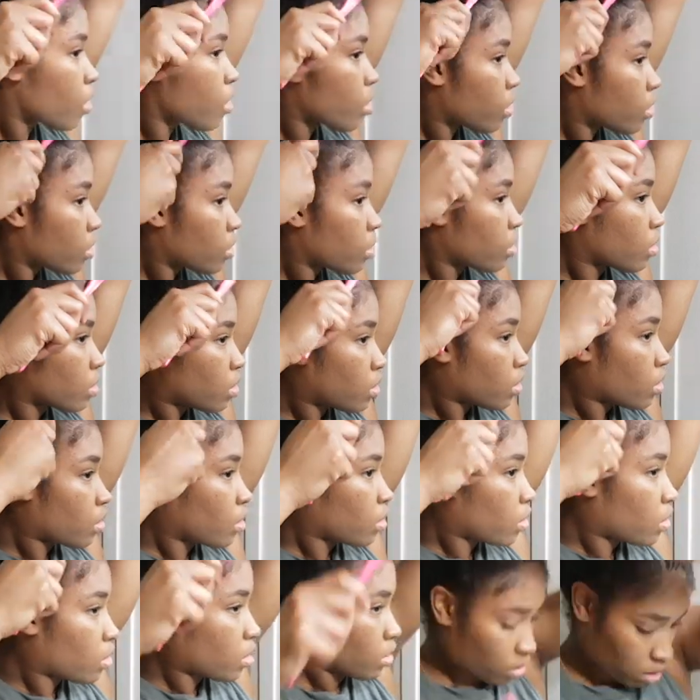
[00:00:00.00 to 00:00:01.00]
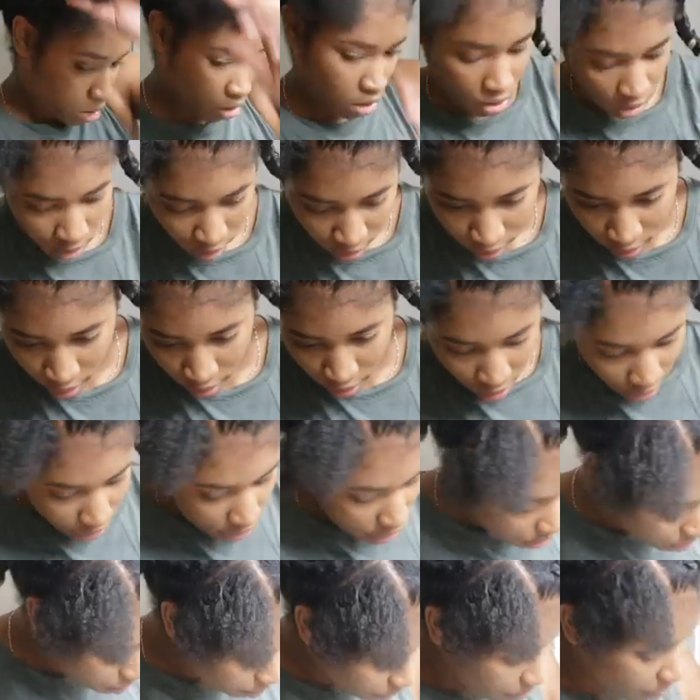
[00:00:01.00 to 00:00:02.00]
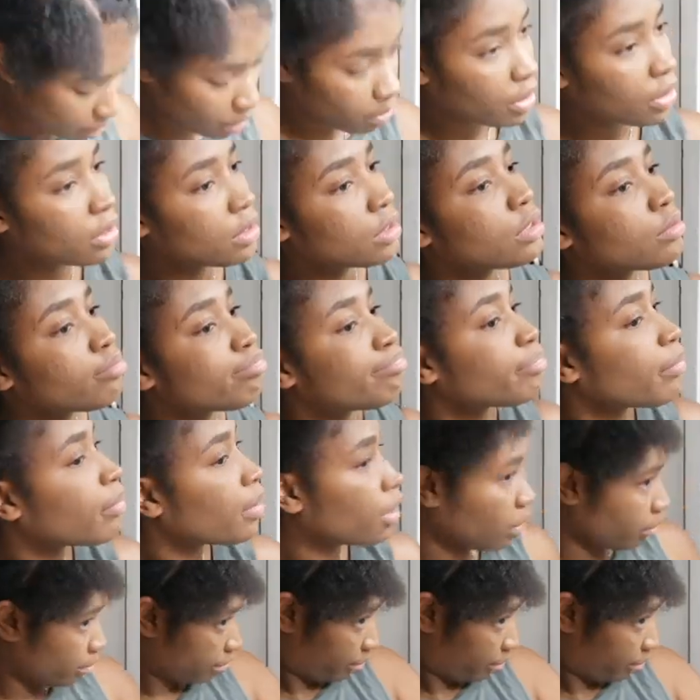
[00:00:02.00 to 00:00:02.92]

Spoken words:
and like pulling them later. I know like some